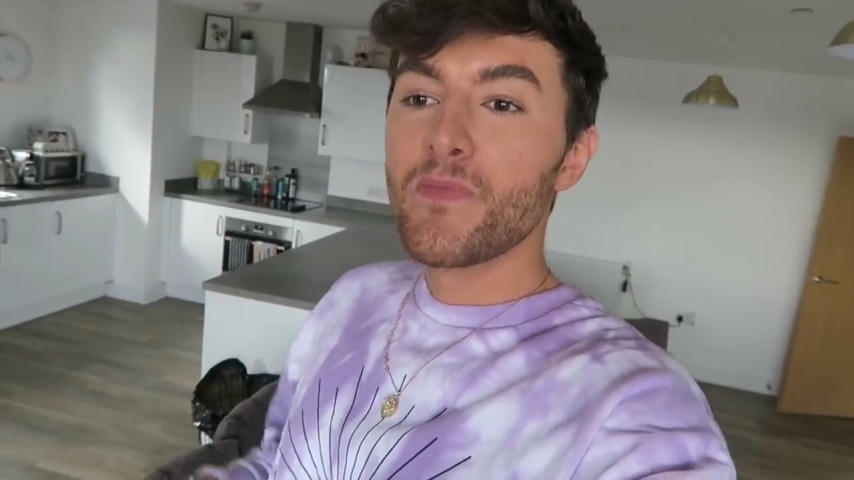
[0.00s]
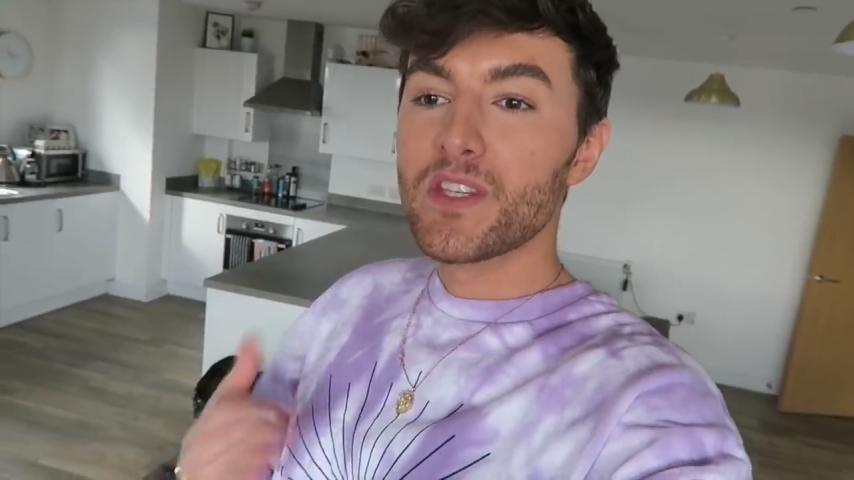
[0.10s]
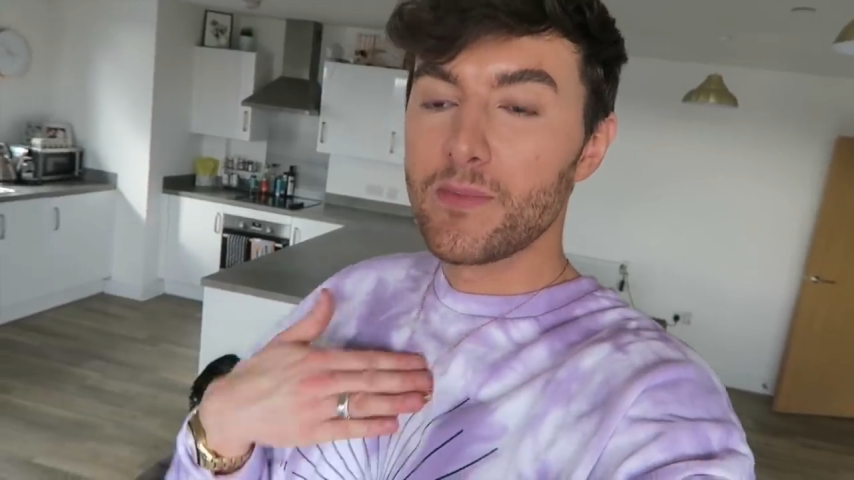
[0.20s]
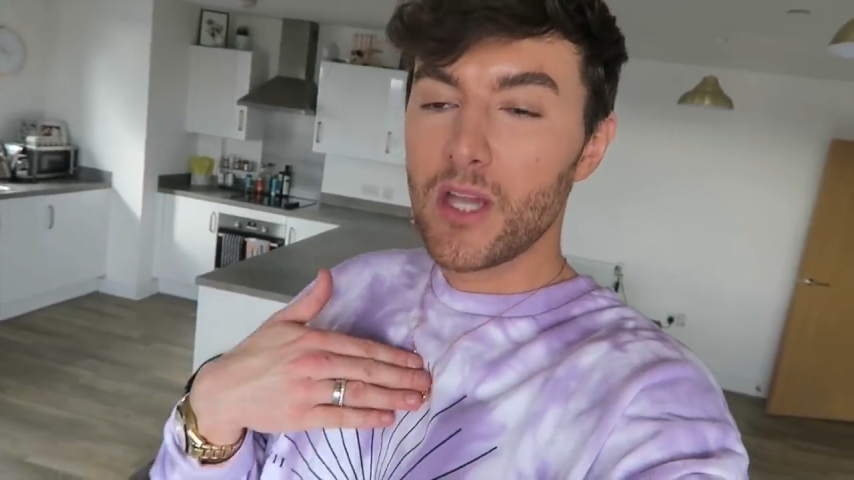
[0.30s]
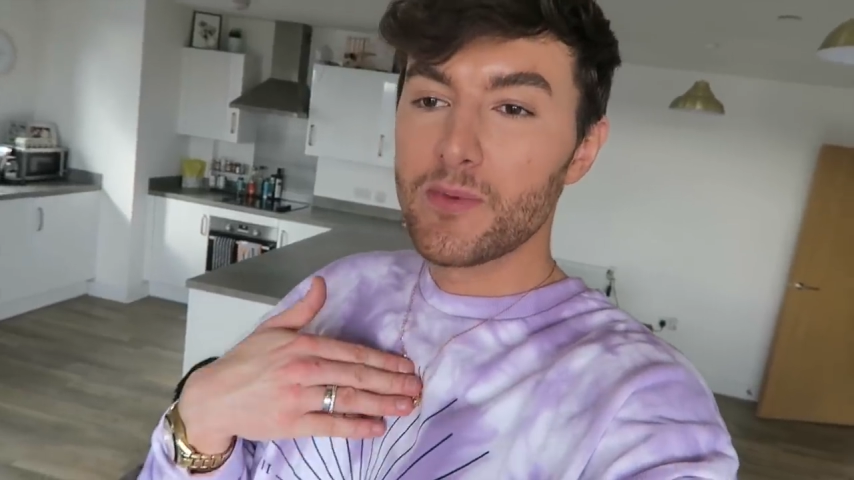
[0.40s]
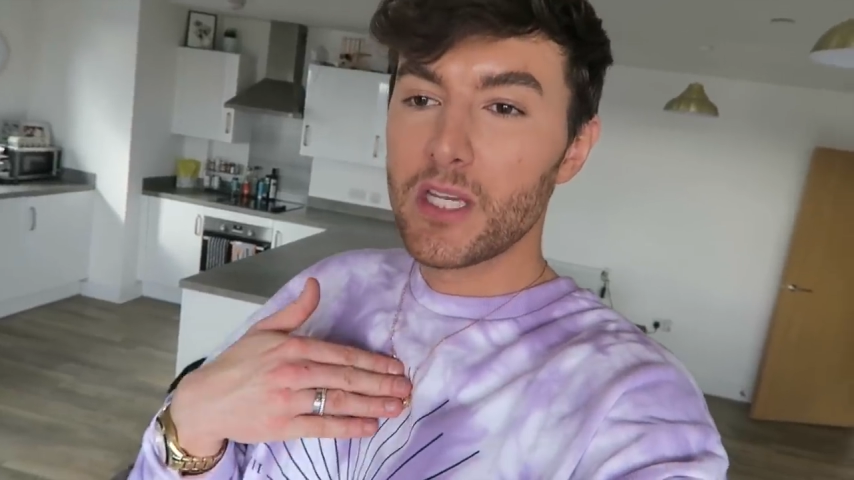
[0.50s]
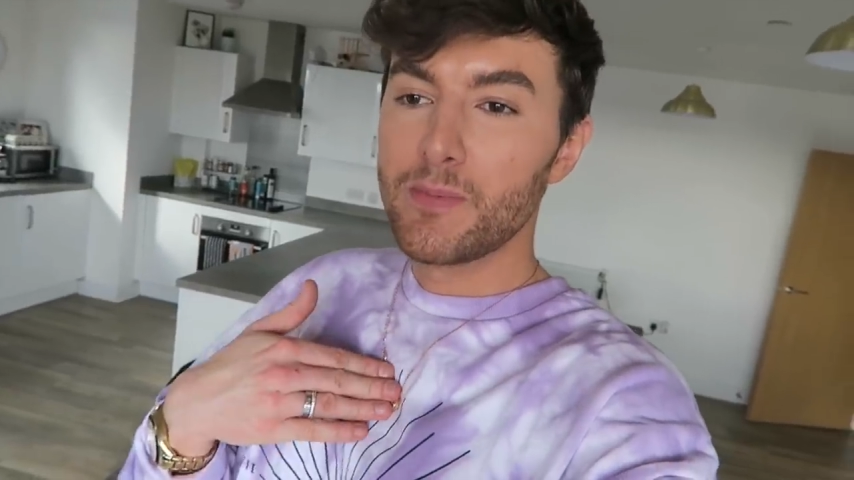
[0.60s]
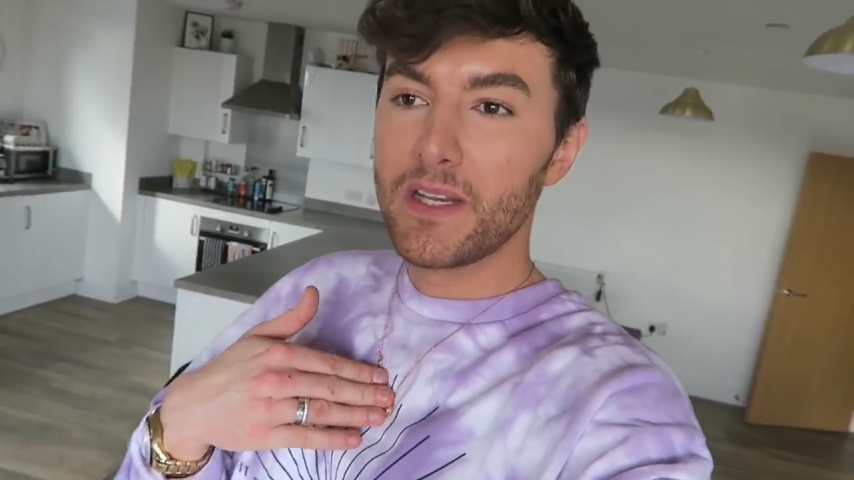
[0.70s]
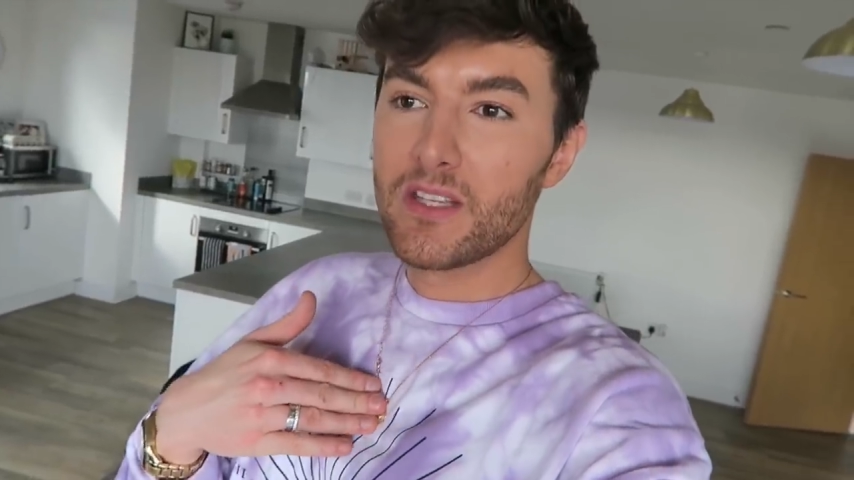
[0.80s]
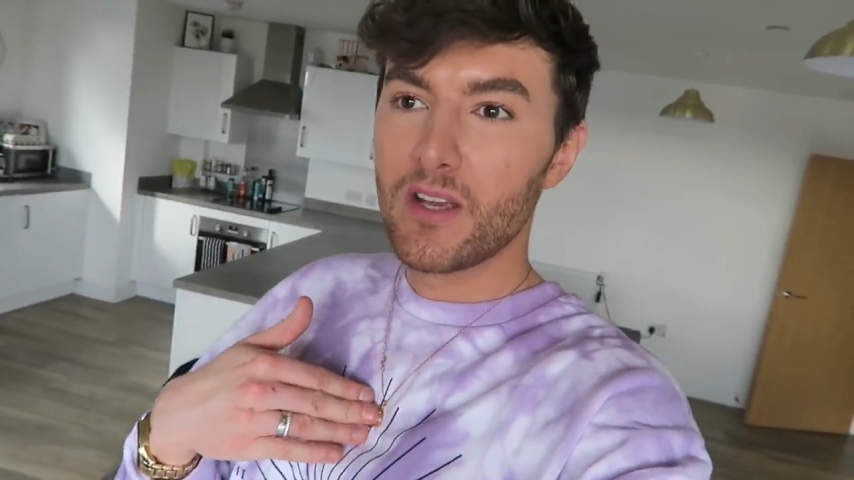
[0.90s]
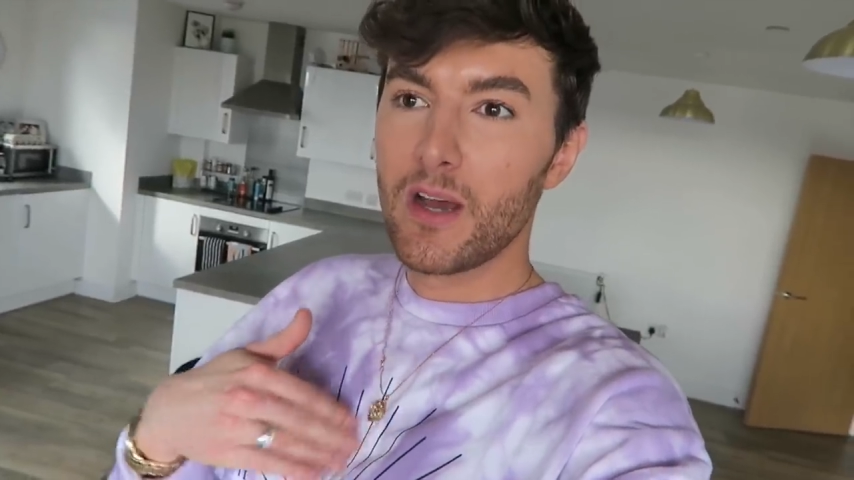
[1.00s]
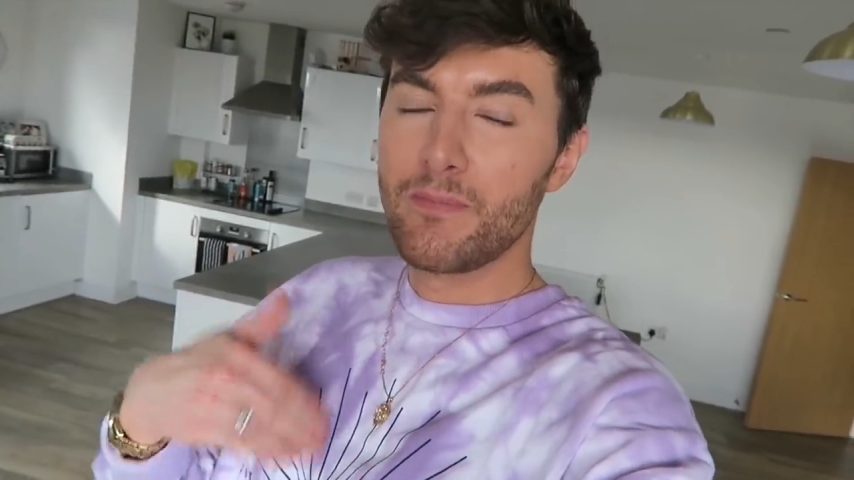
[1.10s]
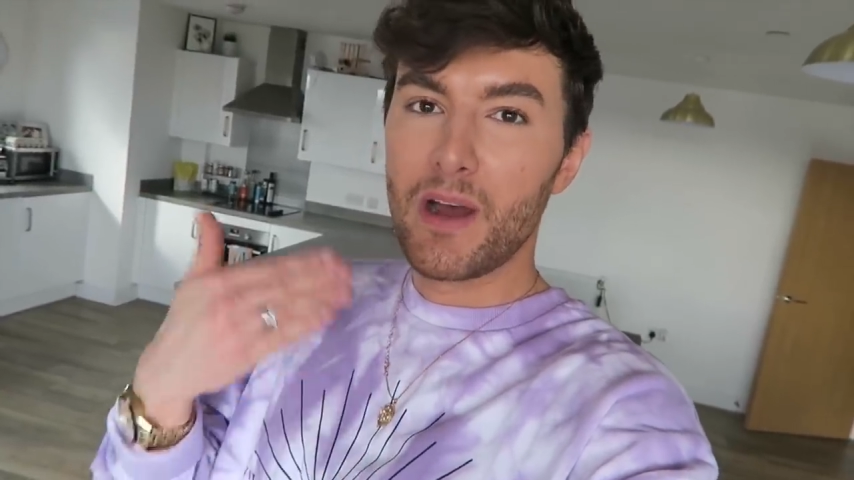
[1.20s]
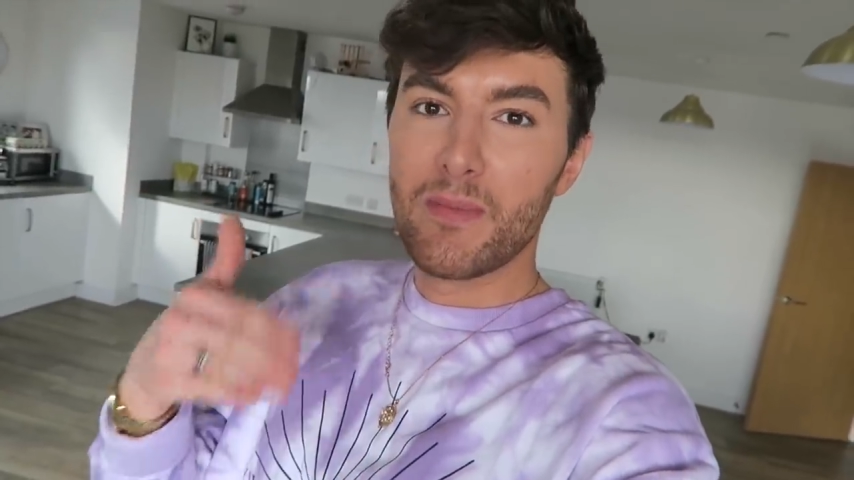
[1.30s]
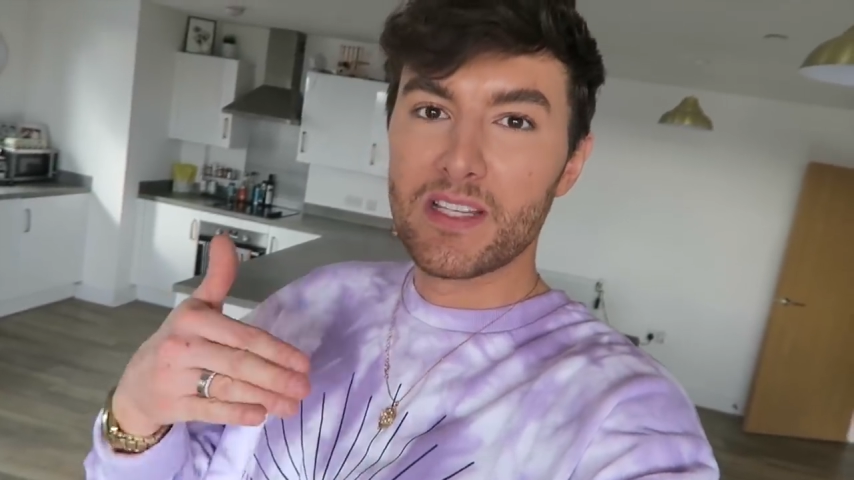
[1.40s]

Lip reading: Sometimes I speak about